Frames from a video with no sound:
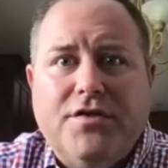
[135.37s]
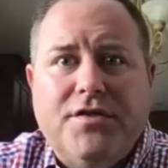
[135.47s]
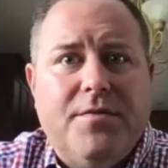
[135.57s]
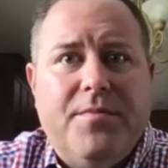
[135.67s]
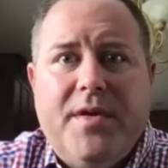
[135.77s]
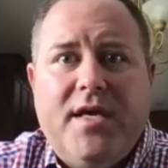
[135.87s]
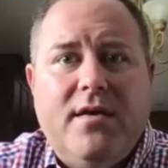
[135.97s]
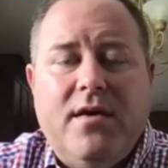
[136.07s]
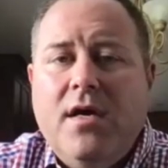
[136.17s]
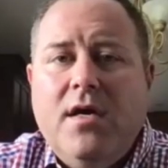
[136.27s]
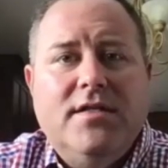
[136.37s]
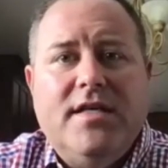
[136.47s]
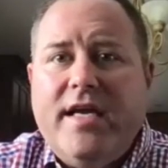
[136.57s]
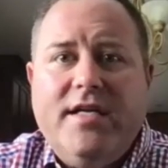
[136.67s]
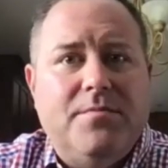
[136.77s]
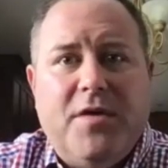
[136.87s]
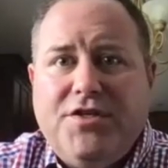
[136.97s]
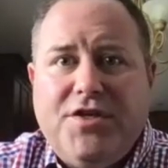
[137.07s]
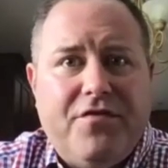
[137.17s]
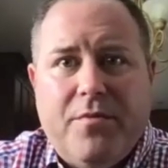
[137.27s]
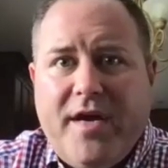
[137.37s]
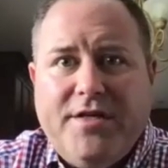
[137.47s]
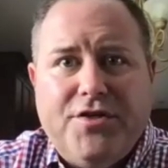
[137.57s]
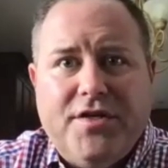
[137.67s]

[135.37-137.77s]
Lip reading: to get as much information